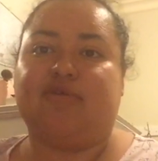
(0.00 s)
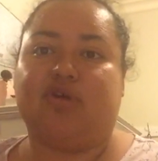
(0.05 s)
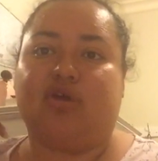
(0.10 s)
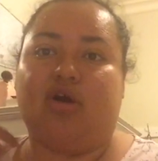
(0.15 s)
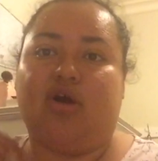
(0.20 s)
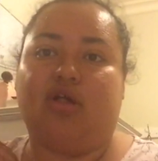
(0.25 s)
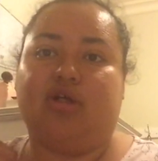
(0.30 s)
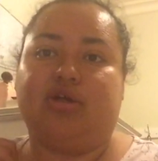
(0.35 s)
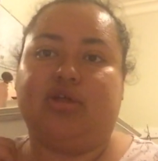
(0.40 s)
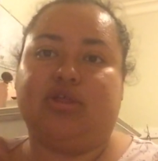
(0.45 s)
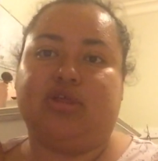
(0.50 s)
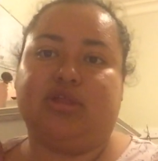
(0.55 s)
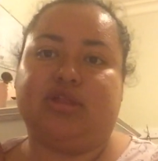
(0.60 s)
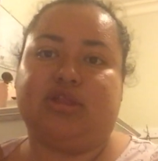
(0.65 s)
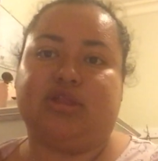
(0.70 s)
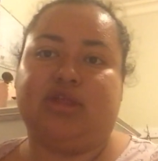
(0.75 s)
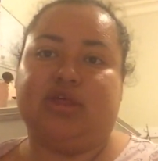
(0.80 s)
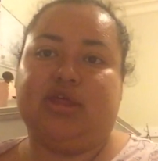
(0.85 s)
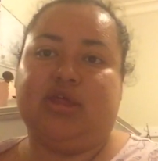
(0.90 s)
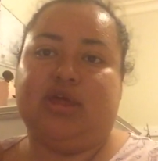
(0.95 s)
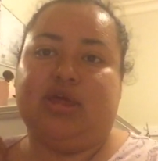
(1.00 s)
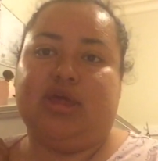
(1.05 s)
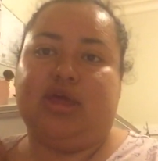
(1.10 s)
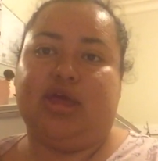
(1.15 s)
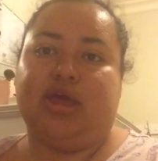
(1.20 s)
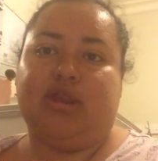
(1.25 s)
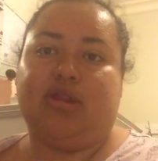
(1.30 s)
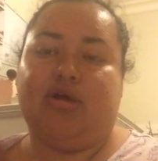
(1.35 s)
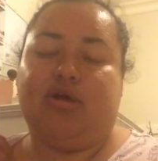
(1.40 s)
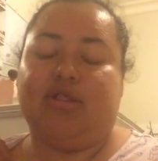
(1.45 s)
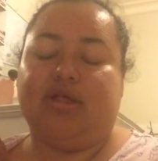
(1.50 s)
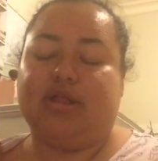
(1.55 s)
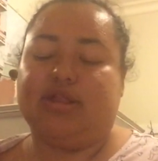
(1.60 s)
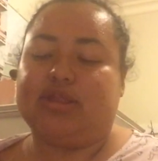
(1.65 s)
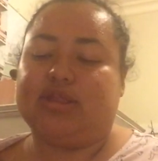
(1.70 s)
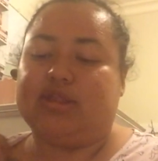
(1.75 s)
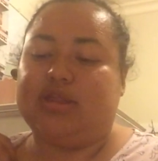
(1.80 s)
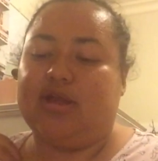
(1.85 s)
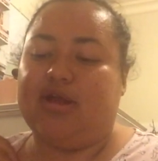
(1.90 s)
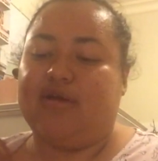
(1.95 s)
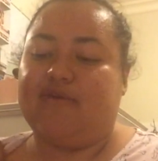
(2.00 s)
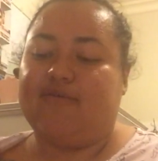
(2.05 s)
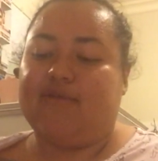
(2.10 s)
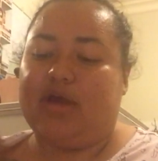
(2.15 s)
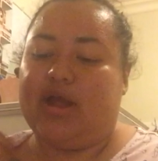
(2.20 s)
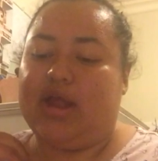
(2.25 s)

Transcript: for colleges and all that stuff.